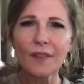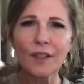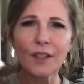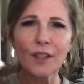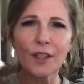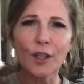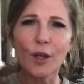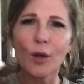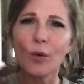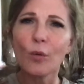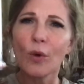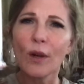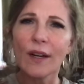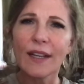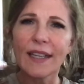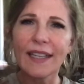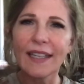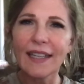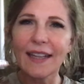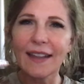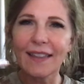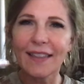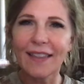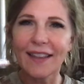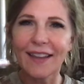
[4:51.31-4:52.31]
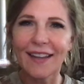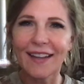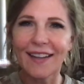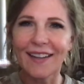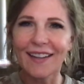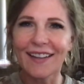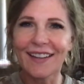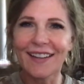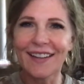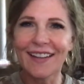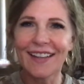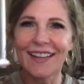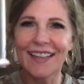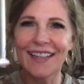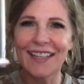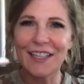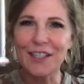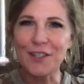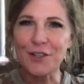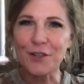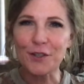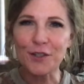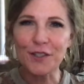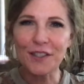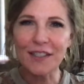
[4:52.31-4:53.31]
You don't want anything in
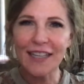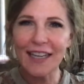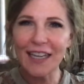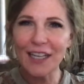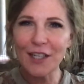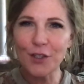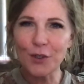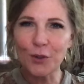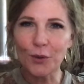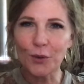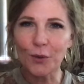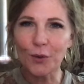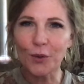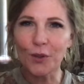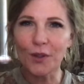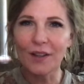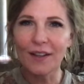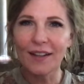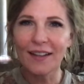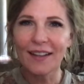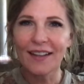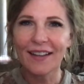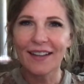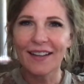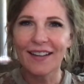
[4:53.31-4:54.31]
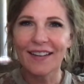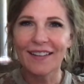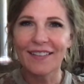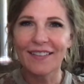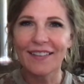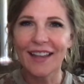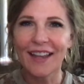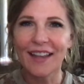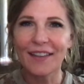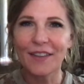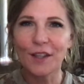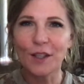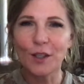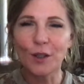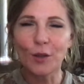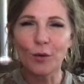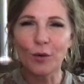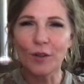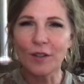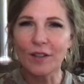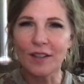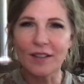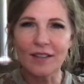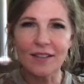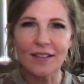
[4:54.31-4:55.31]
your schedule that the
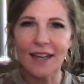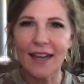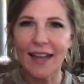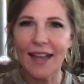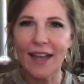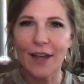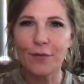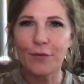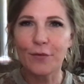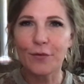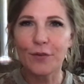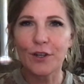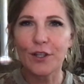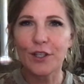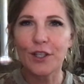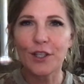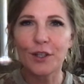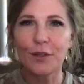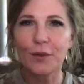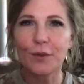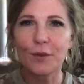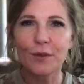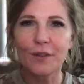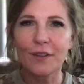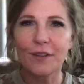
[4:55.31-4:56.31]
Lord doesn't have for you.